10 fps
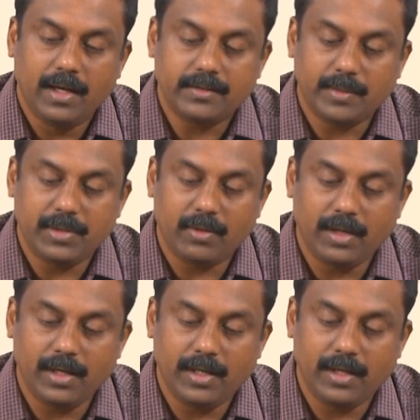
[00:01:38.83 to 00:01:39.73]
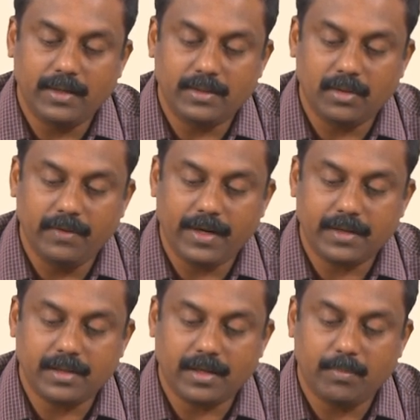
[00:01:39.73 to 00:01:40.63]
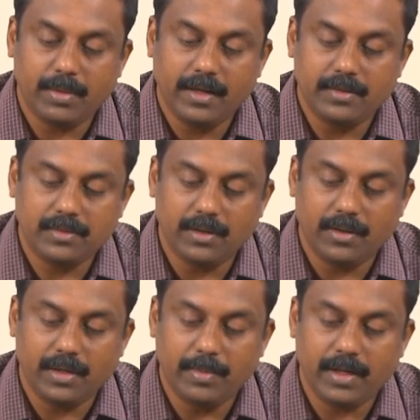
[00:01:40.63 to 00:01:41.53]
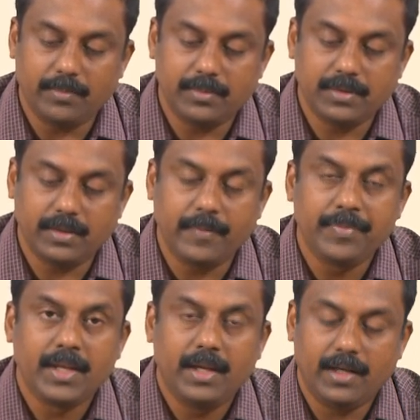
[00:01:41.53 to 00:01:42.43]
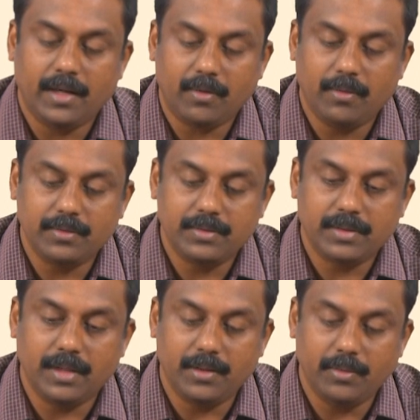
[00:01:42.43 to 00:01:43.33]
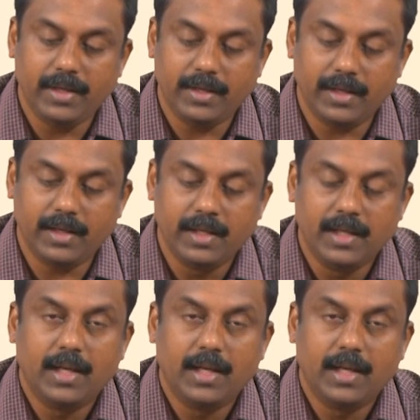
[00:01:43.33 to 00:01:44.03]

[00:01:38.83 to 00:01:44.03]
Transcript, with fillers: and subsequently and solidification completes you know it becomes it undergoes during uh,